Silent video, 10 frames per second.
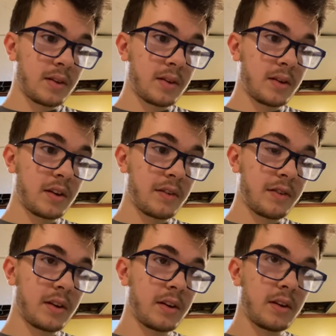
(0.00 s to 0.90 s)
They're definitely
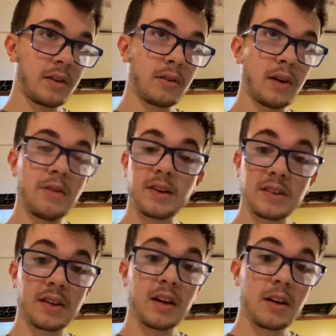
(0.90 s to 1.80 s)
gonna, you know,
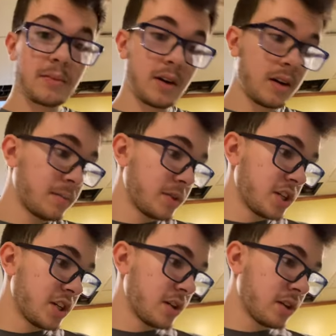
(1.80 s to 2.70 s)
investigate on
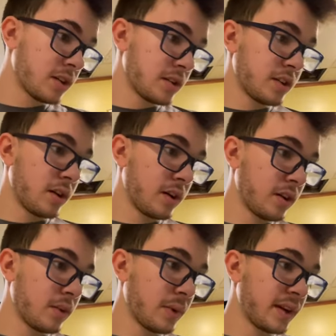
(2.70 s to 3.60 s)
Bashir, because you already
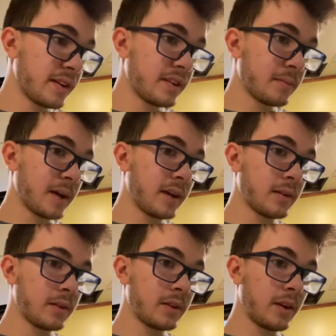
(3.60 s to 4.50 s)
know what he did to
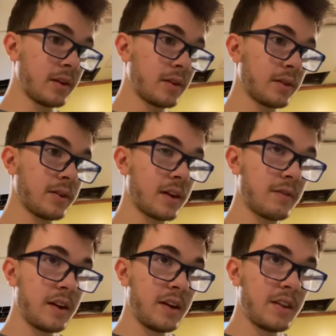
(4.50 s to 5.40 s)
Michael. You already know they've
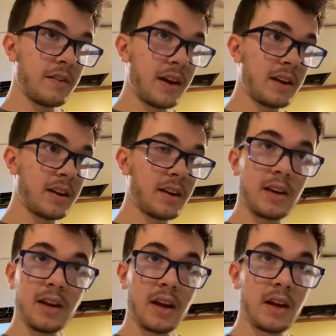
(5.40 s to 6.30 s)
edited it
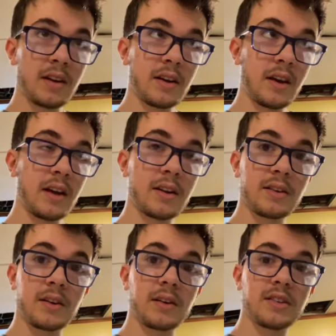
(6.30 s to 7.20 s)
and
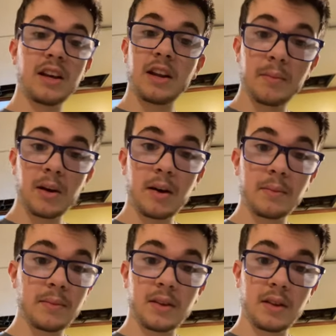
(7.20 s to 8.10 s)
set him up.
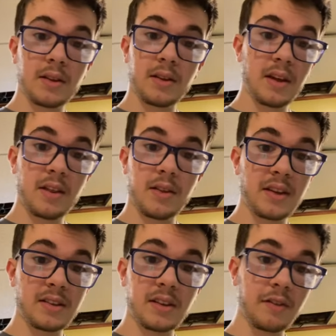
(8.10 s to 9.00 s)

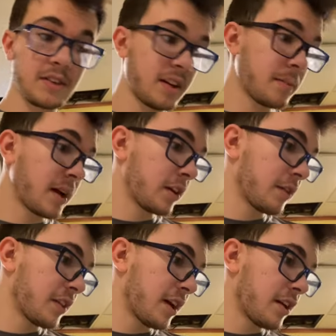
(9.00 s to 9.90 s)
They definitely set Michael up
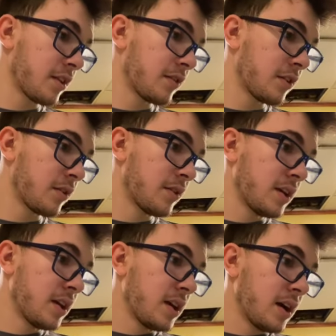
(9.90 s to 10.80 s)
for that interview.
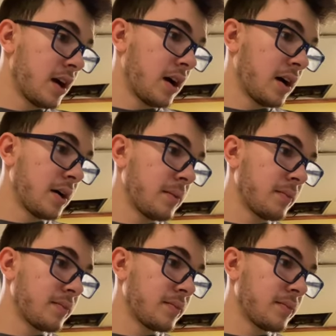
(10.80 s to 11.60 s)
I